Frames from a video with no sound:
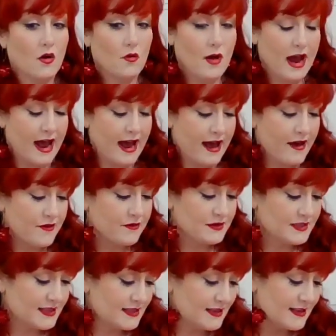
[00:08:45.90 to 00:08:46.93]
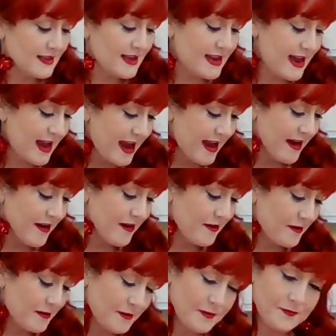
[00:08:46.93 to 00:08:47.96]
around in the
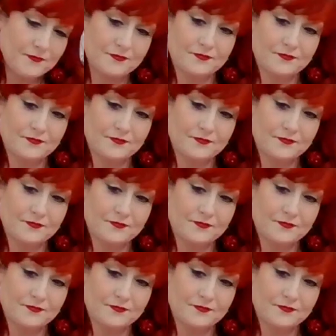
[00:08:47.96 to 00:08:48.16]
air